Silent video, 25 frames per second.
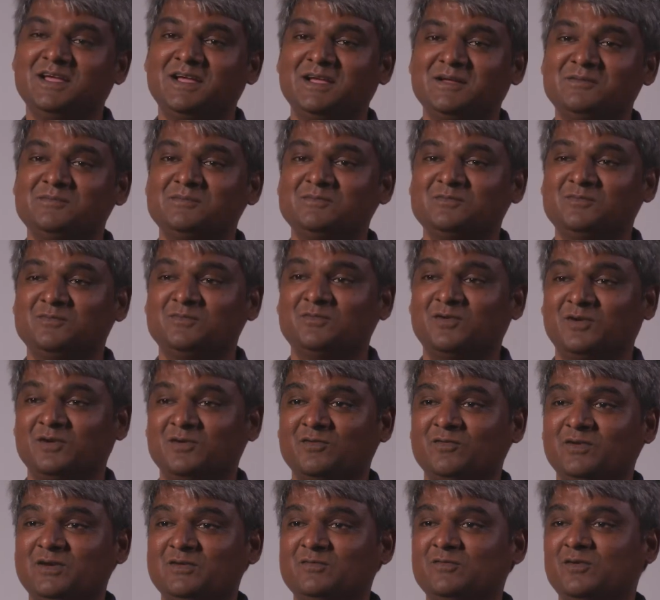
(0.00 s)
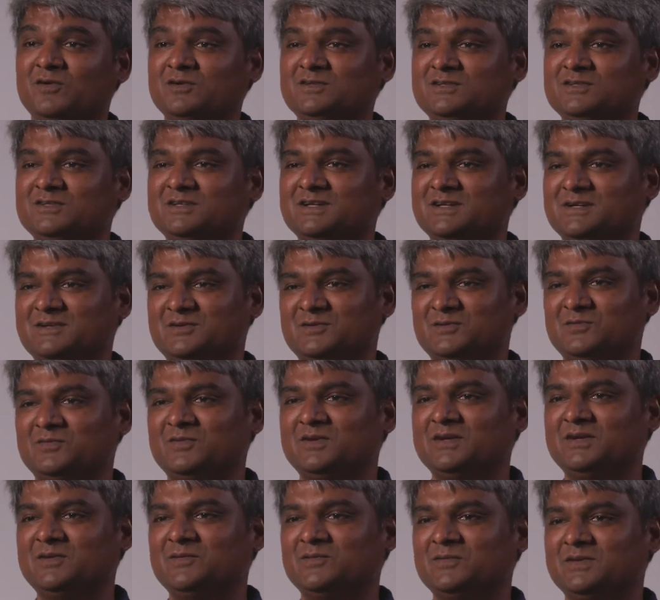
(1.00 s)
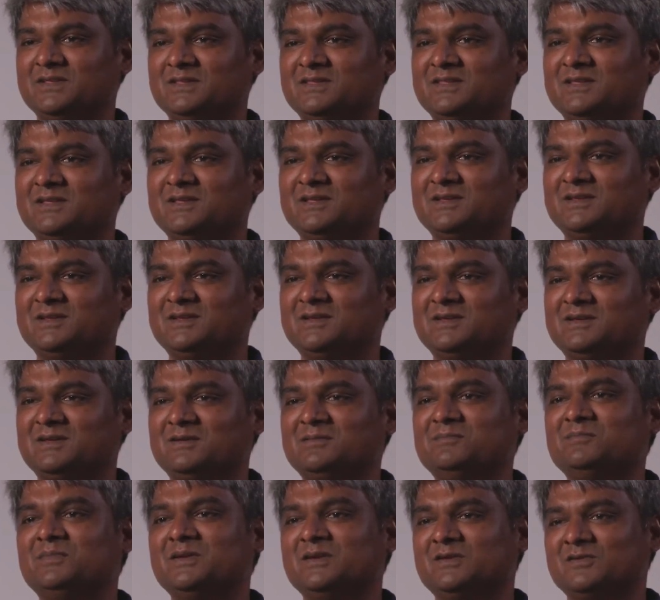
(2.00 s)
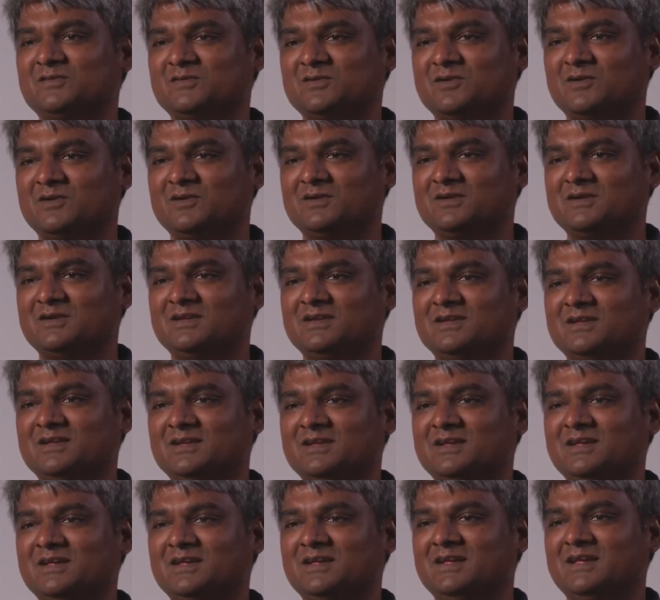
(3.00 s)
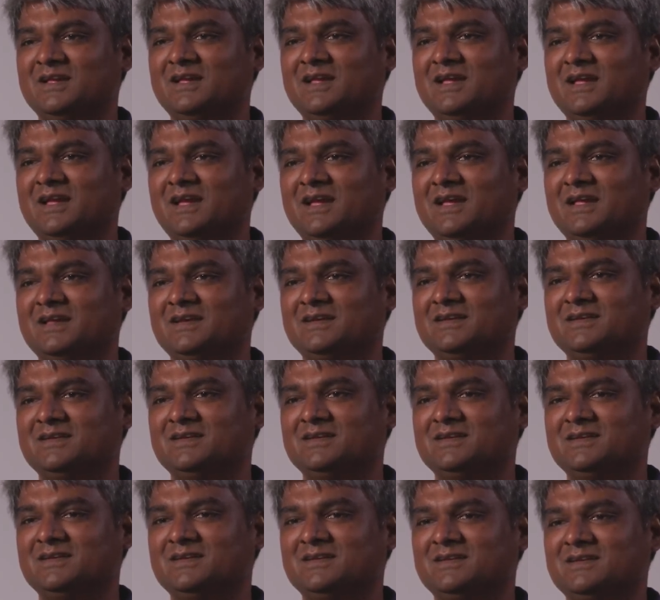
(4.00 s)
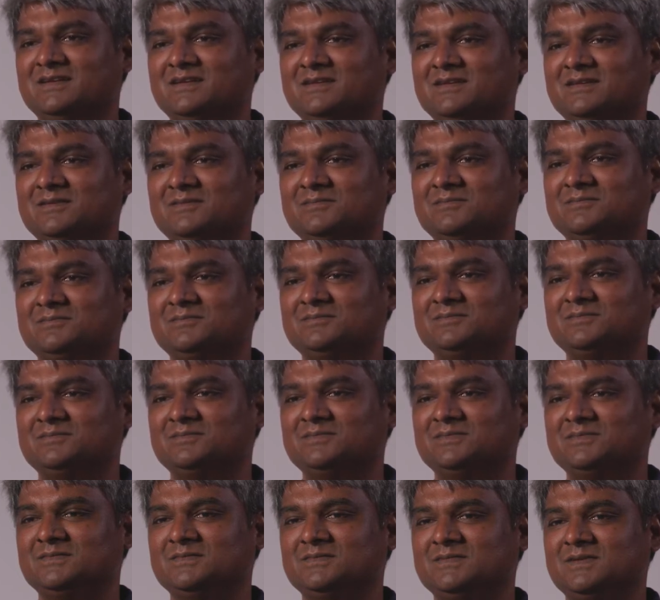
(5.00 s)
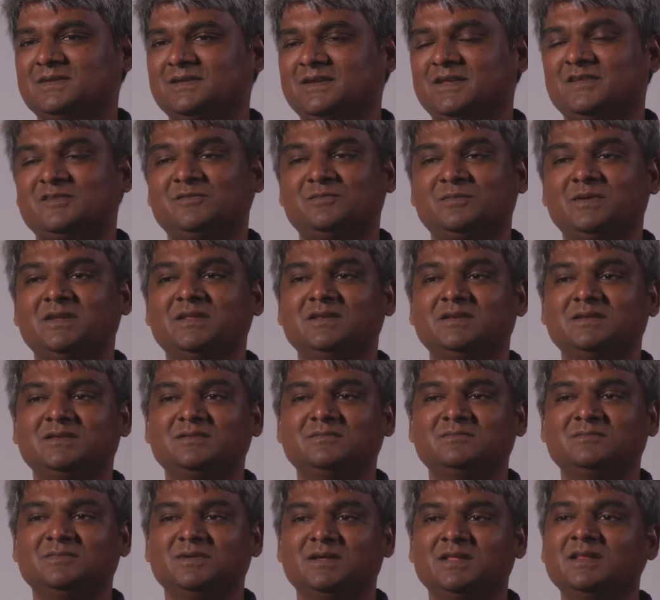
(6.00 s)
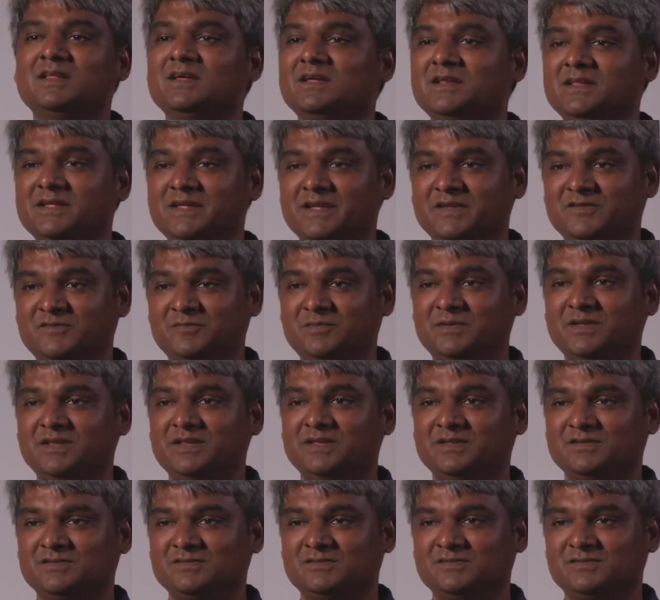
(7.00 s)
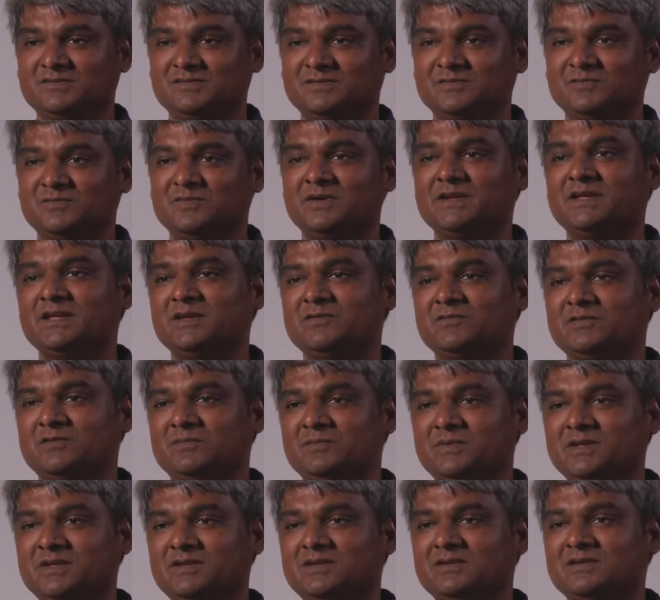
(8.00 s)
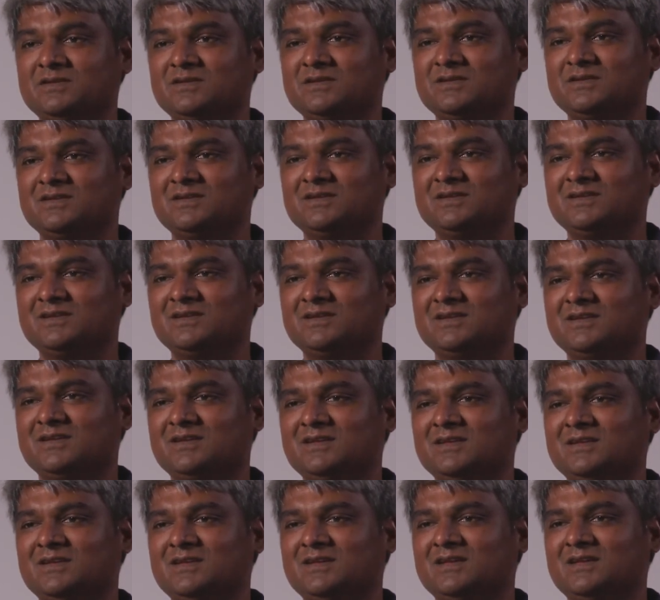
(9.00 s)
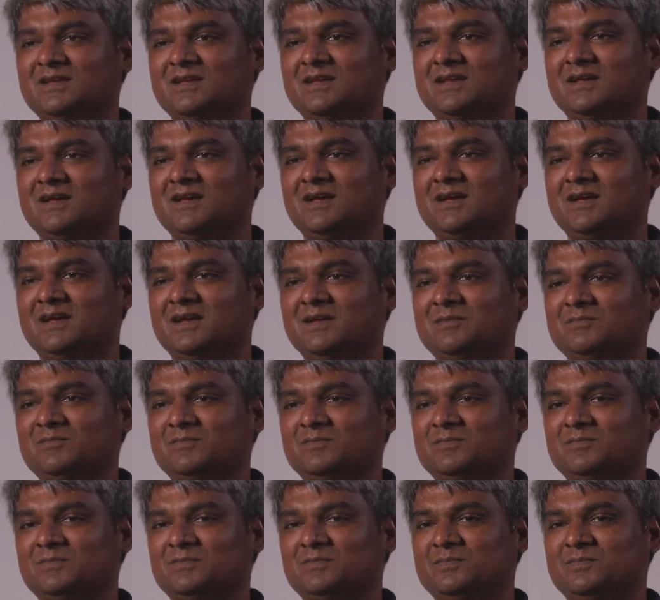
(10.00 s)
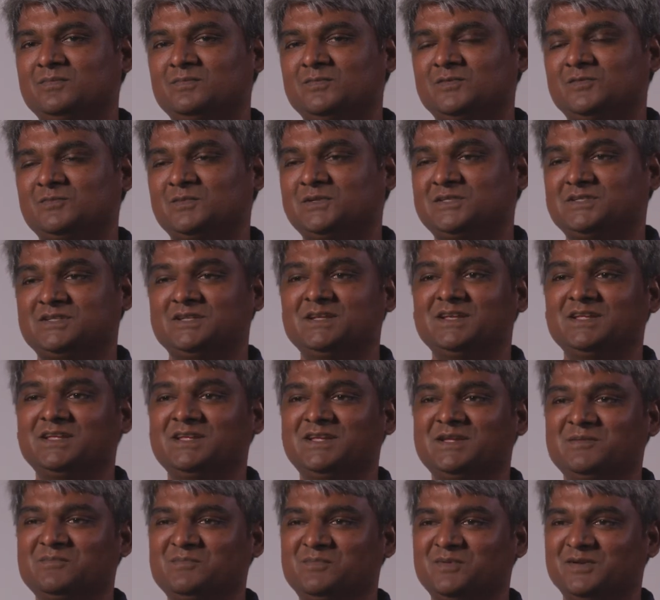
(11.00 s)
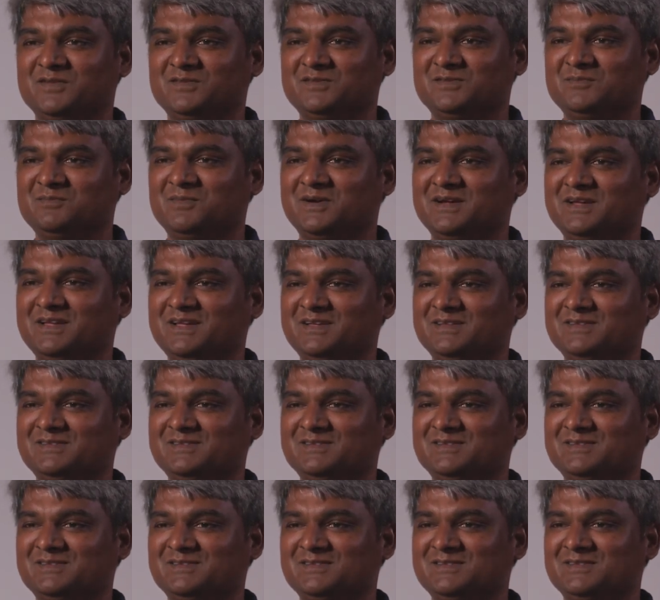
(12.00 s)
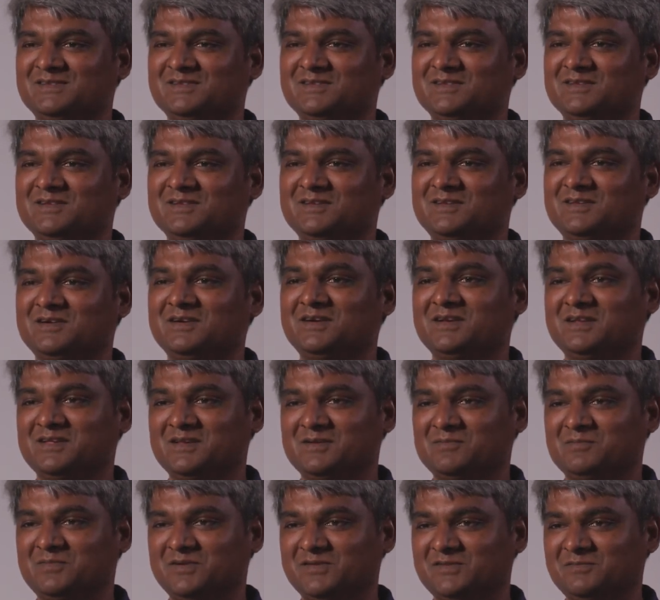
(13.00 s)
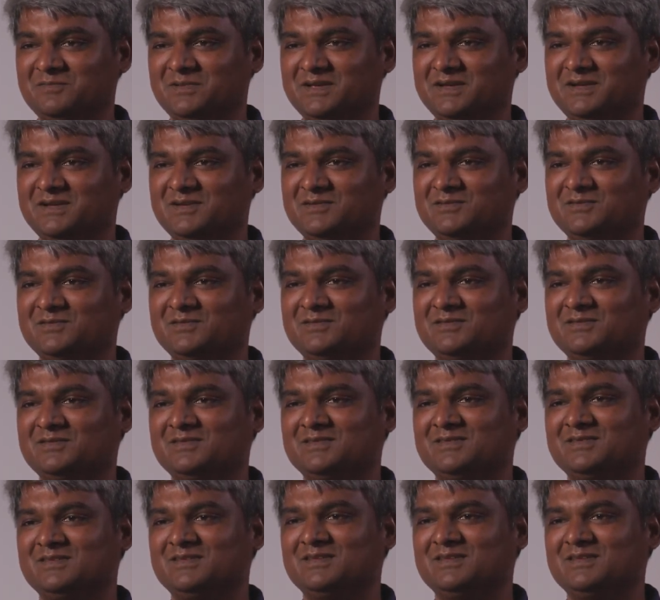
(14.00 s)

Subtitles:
I am quite fortunate to work with Peter Scott, and it has been a learning experience working with Peter. I'm especially impressed by his critical perspectives,